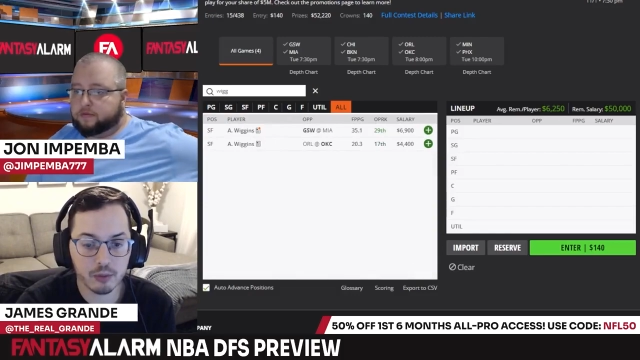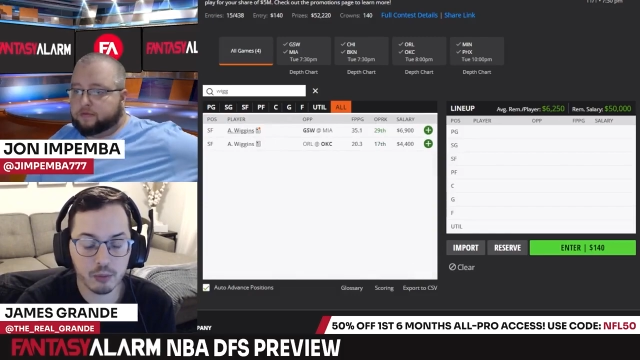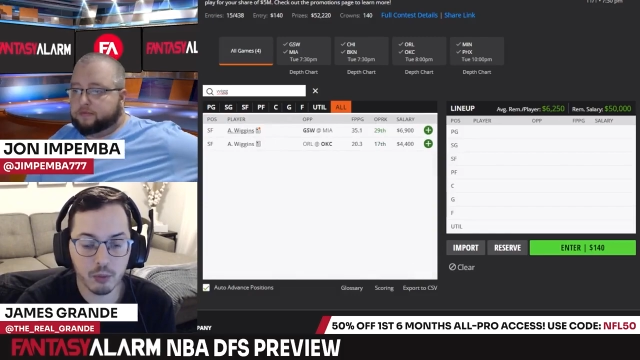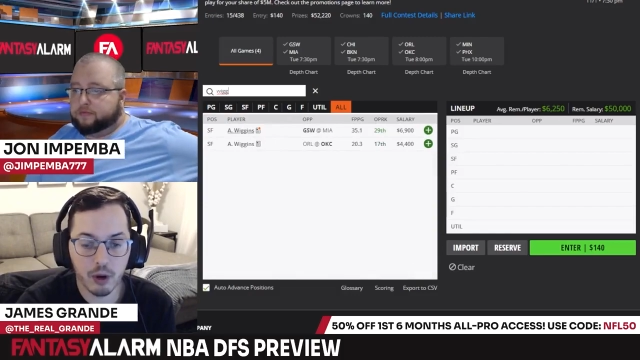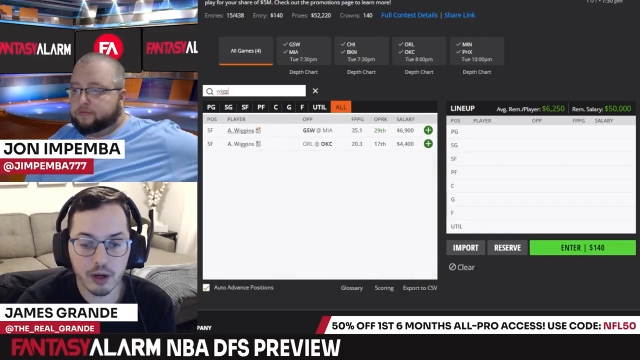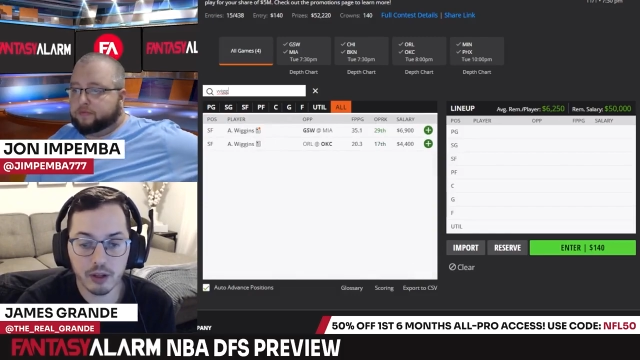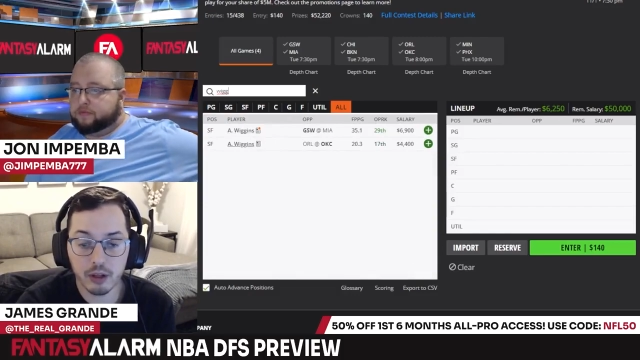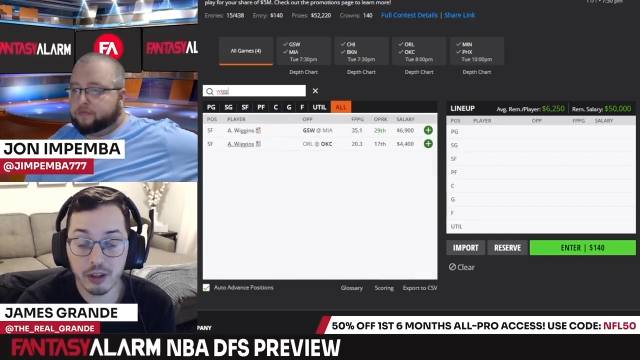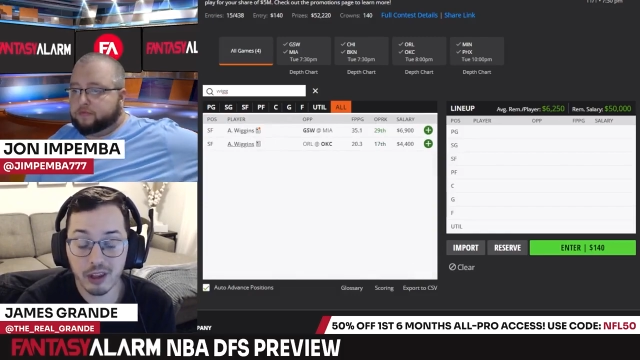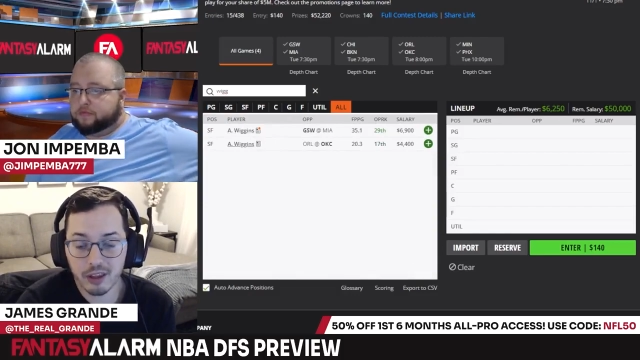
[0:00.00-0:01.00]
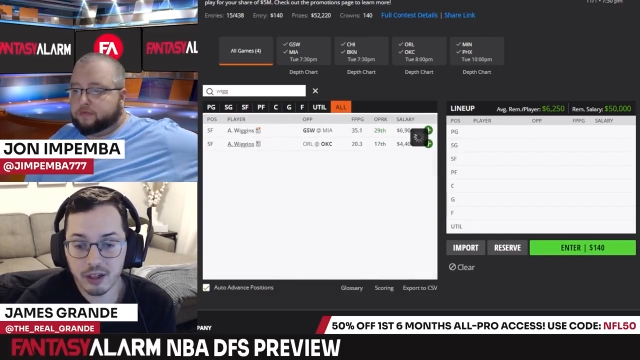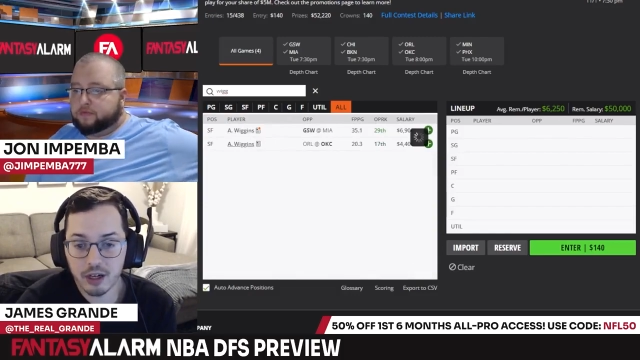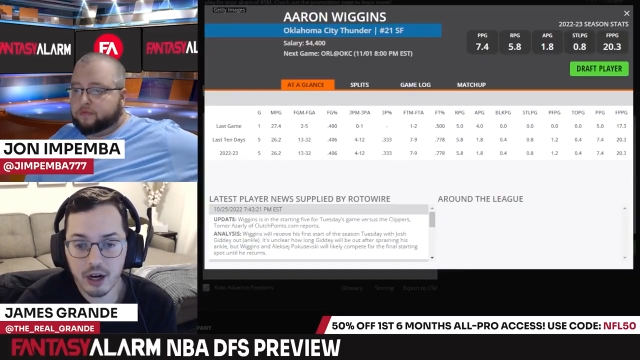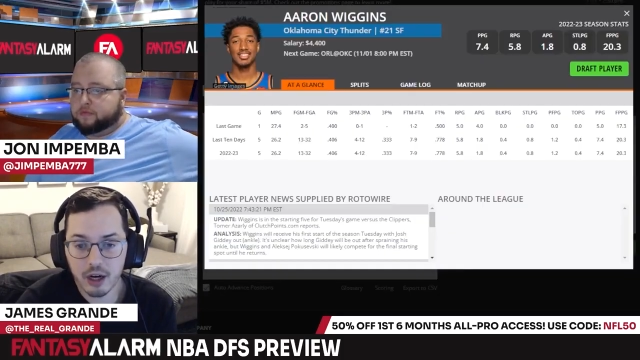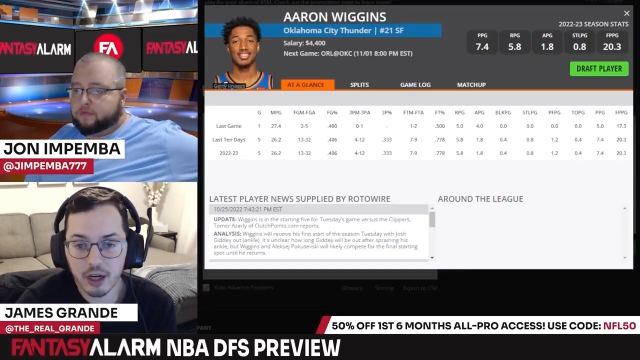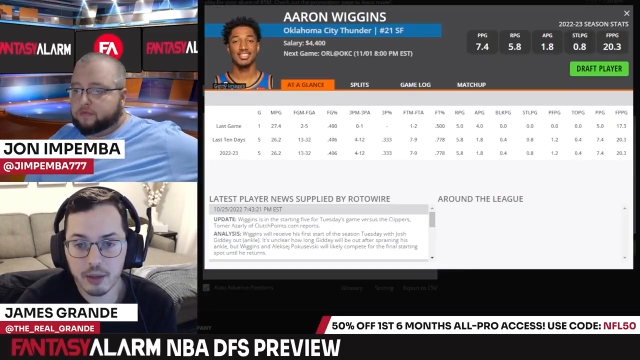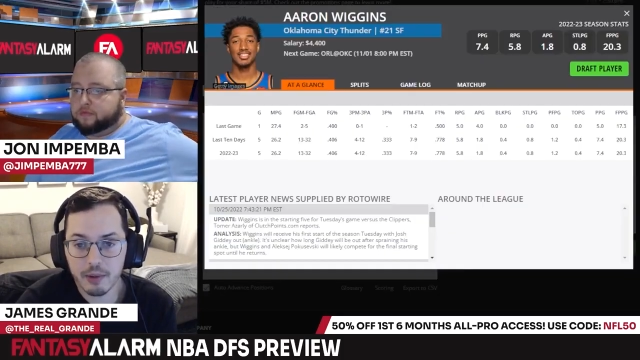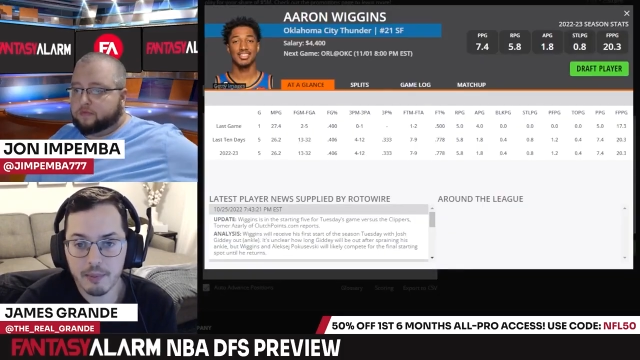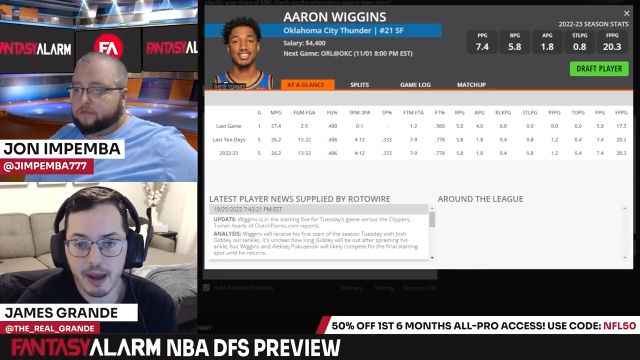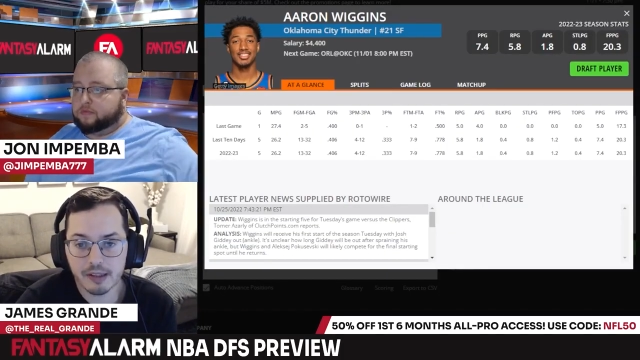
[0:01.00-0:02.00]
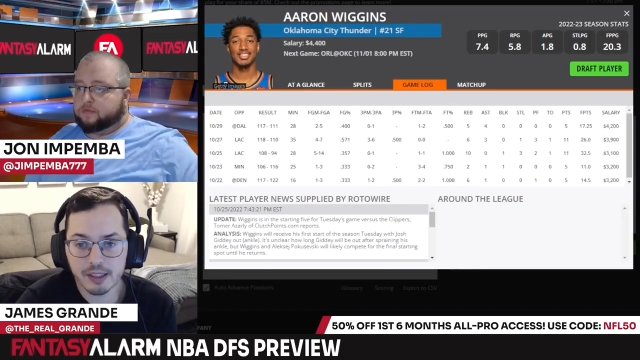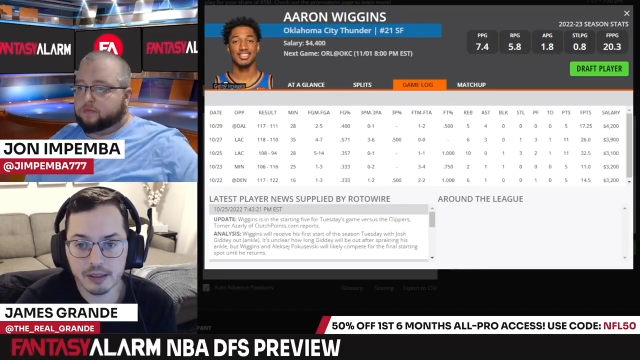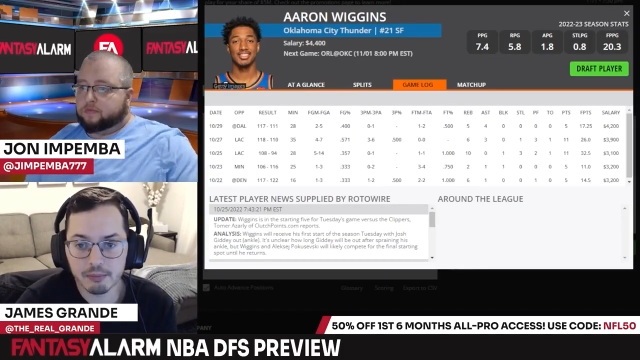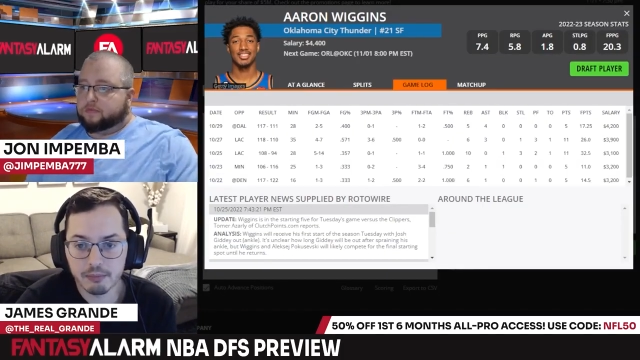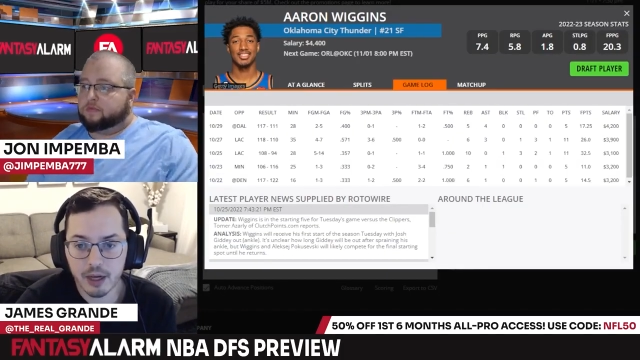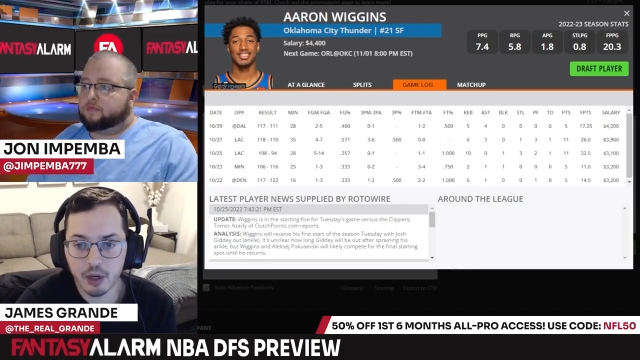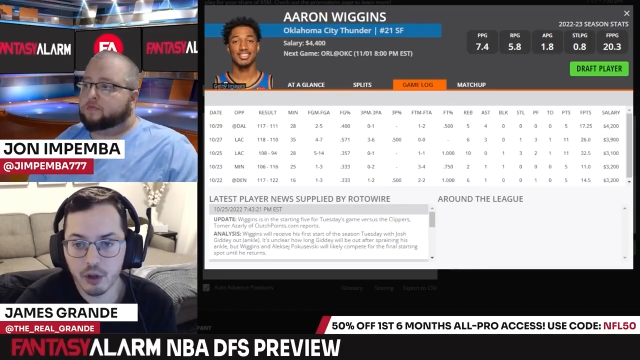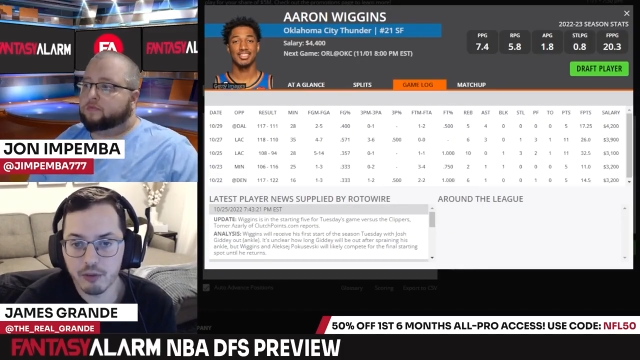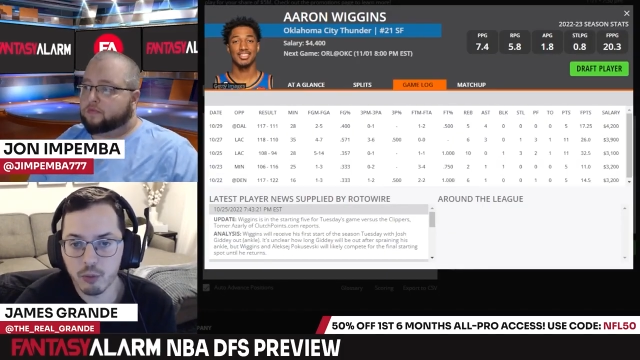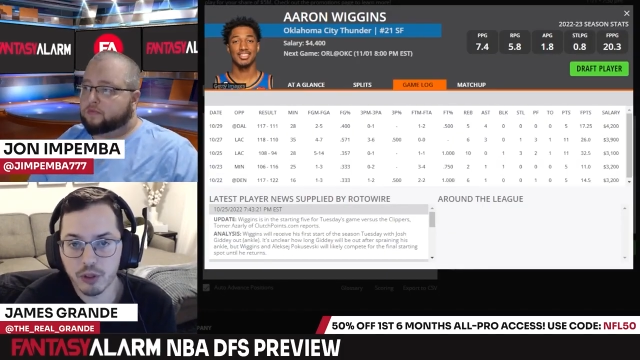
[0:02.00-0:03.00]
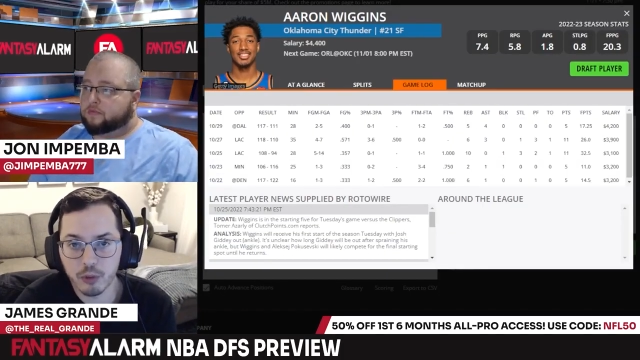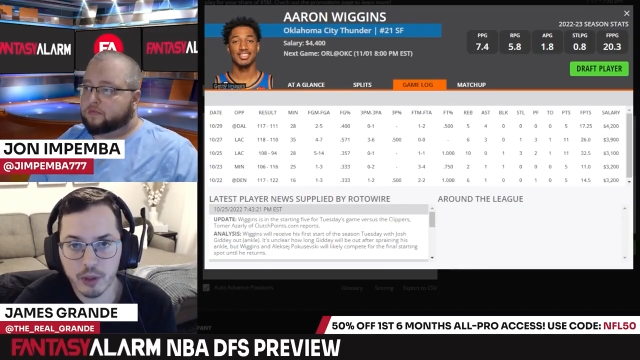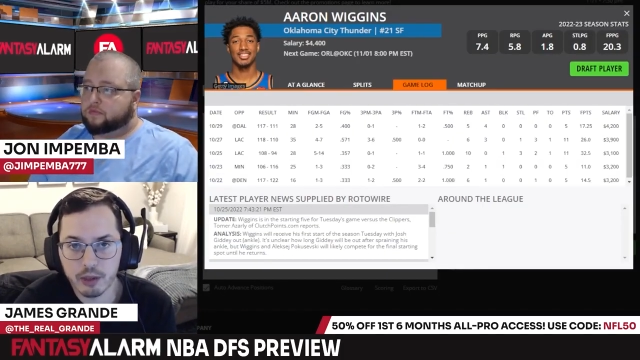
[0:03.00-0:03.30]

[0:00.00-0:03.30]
Speaker 1: what are, the Thunder are going to be a bad team. I know they've won three